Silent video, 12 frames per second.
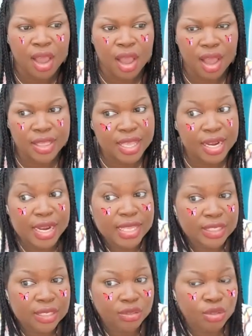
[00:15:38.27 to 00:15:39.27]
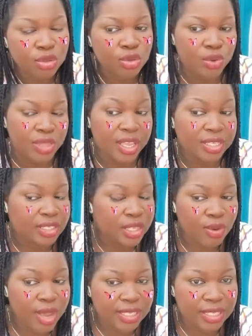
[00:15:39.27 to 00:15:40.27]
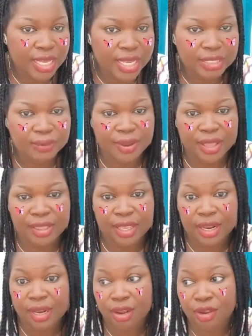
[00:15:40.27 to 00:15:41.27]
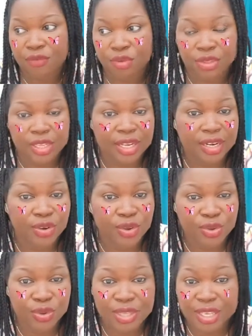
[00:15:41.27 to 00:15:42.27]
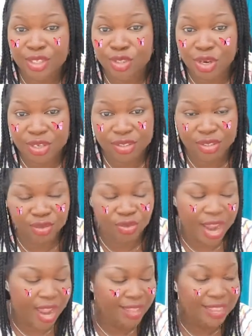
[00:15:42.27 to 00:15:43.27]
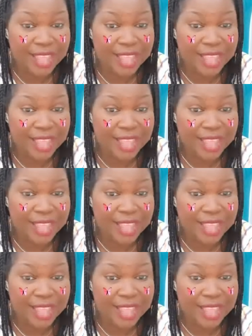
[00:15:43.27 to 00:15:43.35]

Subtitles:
They listen to you, they see you as an expert, they love you, they know you, they trust you, right?